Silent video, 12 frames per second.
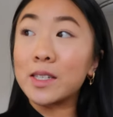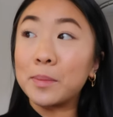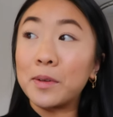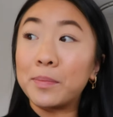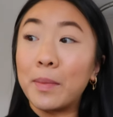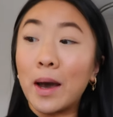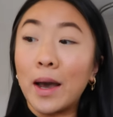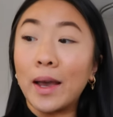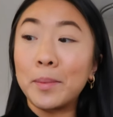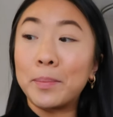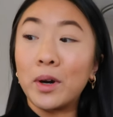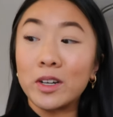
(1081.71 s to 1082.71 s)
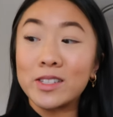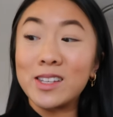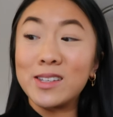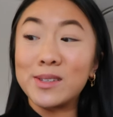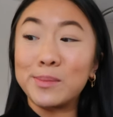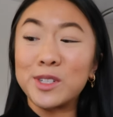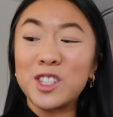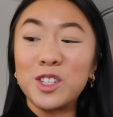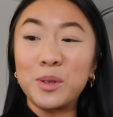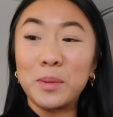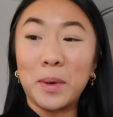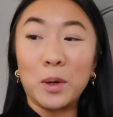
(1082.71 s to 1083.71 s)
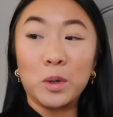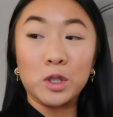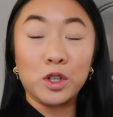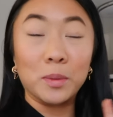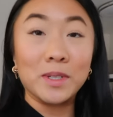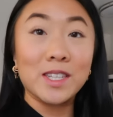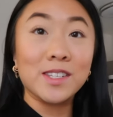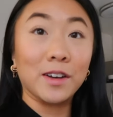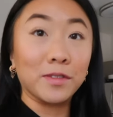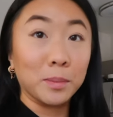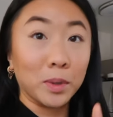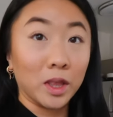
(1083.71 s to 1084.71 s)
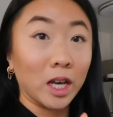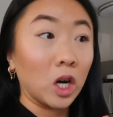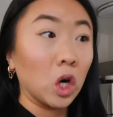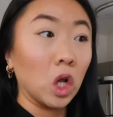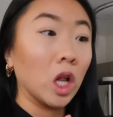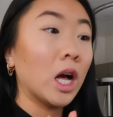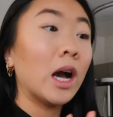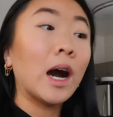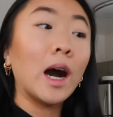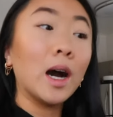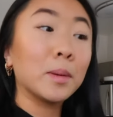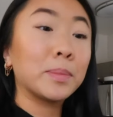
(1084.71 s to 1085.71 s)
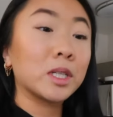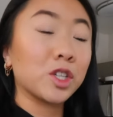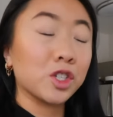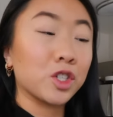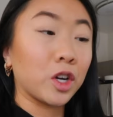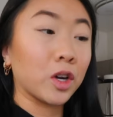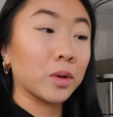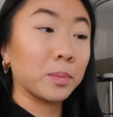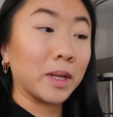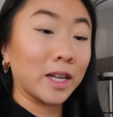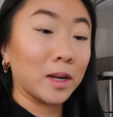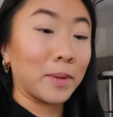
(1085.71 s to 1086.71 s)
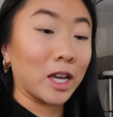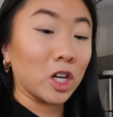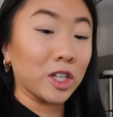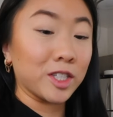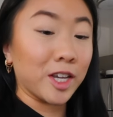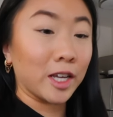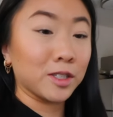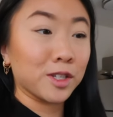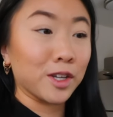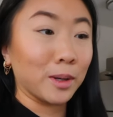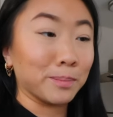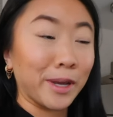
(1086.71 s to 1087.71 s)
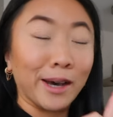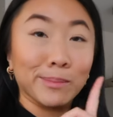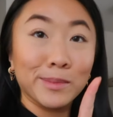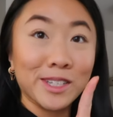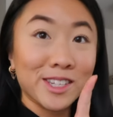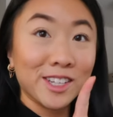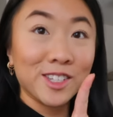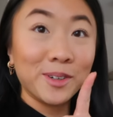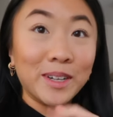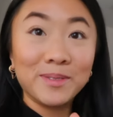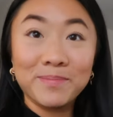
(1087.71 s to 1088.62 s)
some of my boxes and what's new in my wardrobe and stuff and put that all up to start planning my content. So yeah, let's get to it.